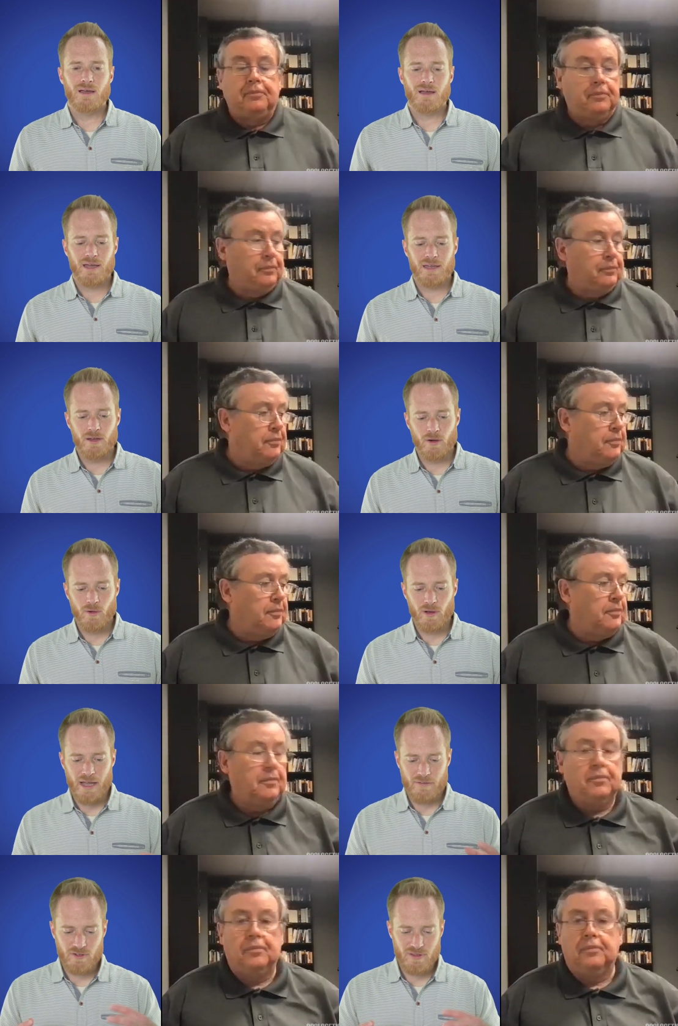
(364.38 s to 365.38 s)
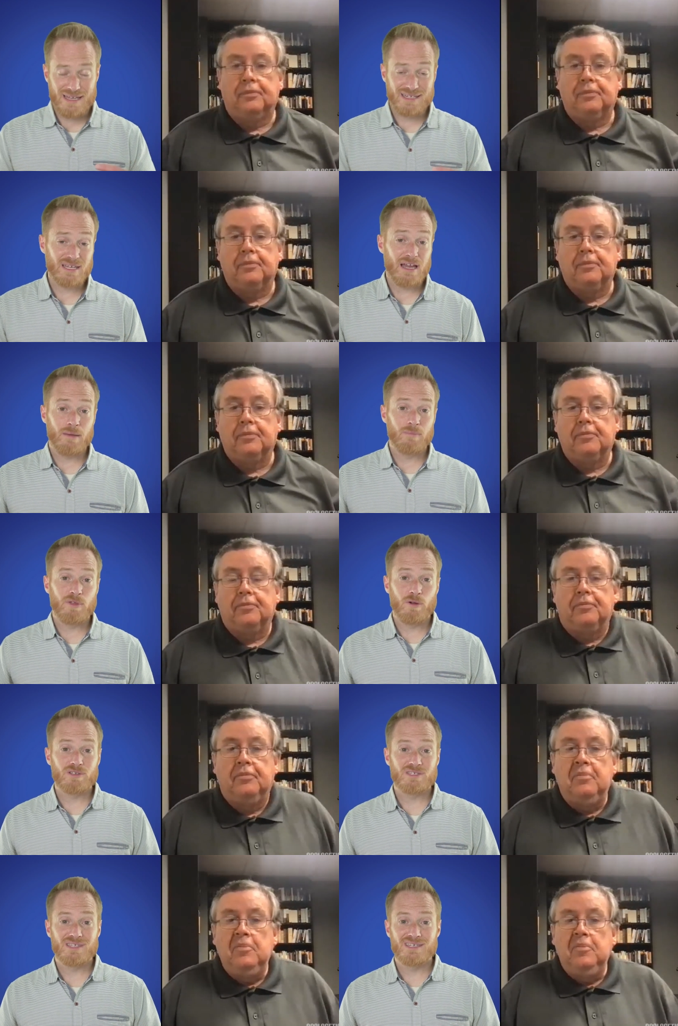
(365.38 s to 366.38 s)
Speaker 1: I know after that time, there
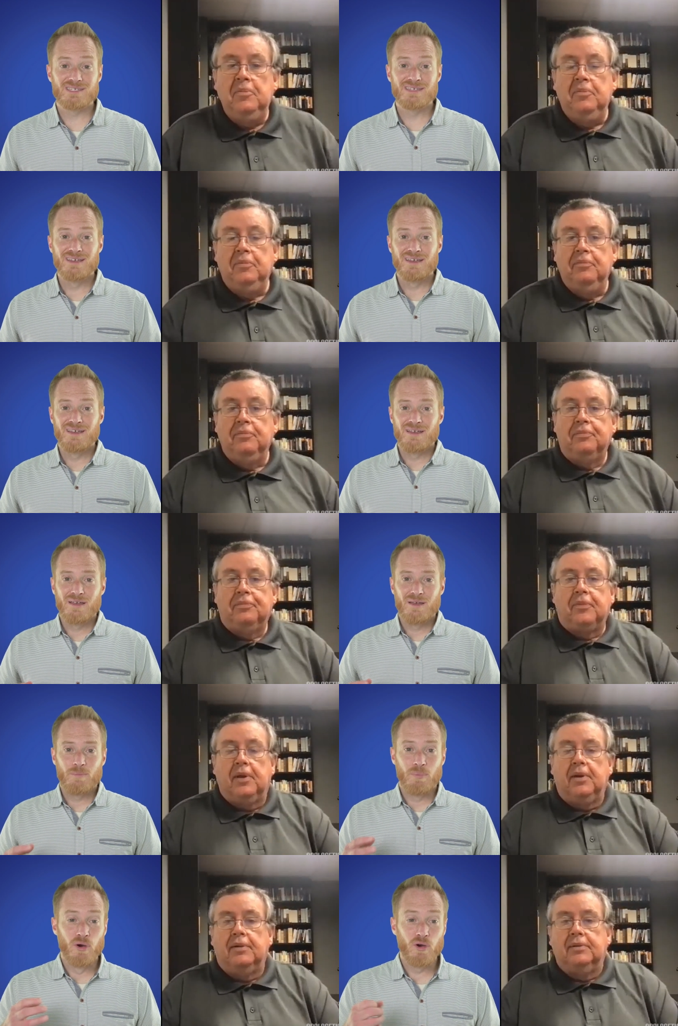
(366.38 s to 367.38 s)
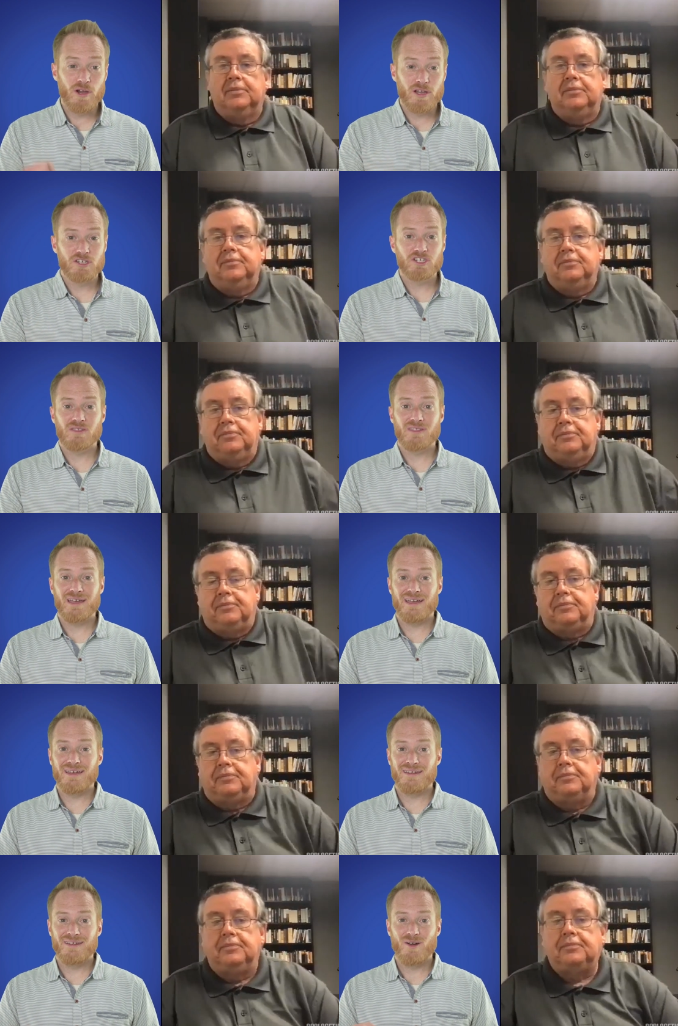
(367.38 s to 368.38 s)
was this push
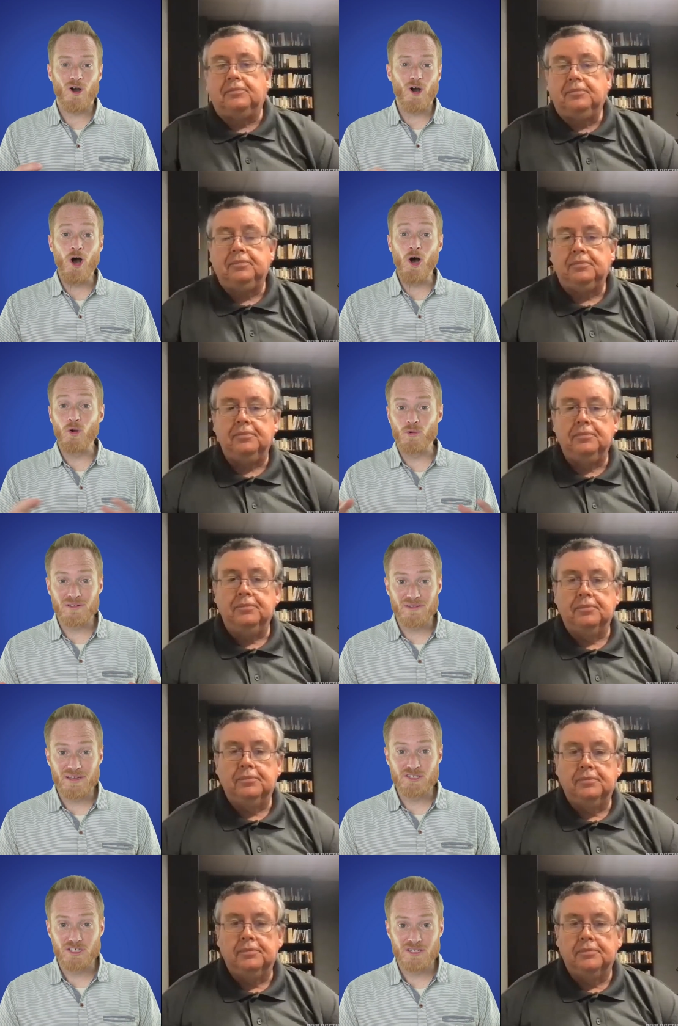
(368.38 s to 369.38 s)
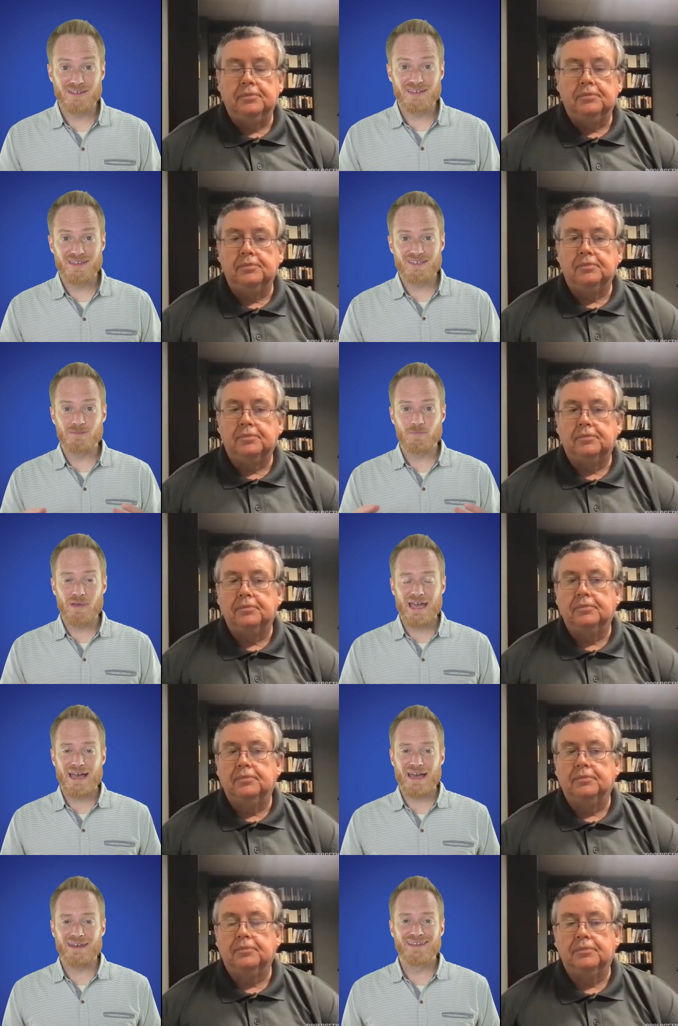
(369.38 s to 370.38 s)
that all religion is
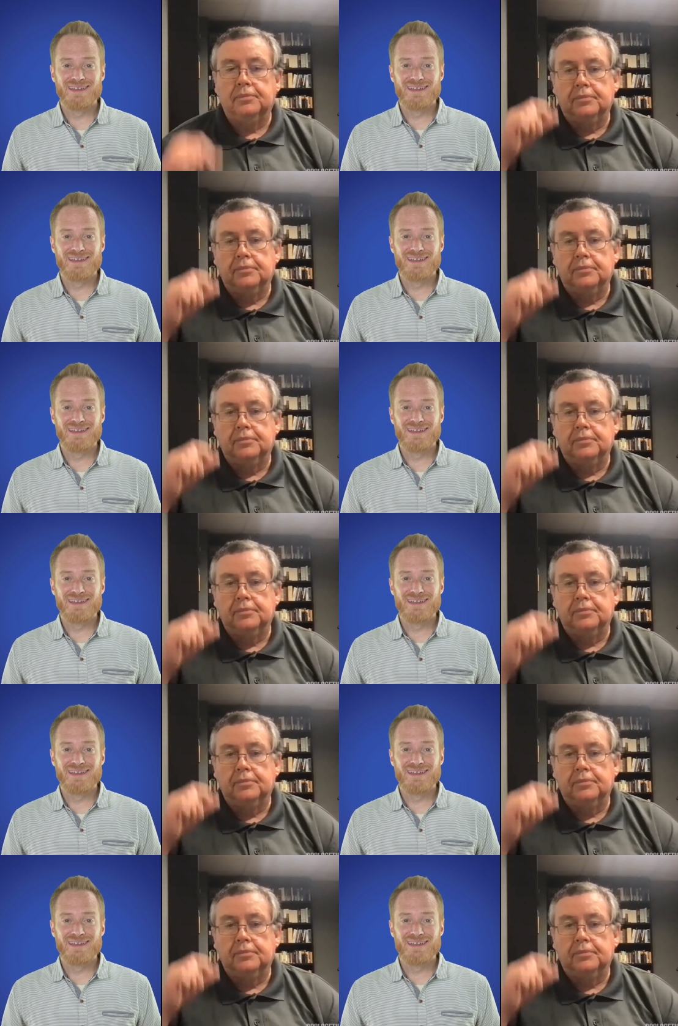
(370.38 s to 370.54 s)
bad.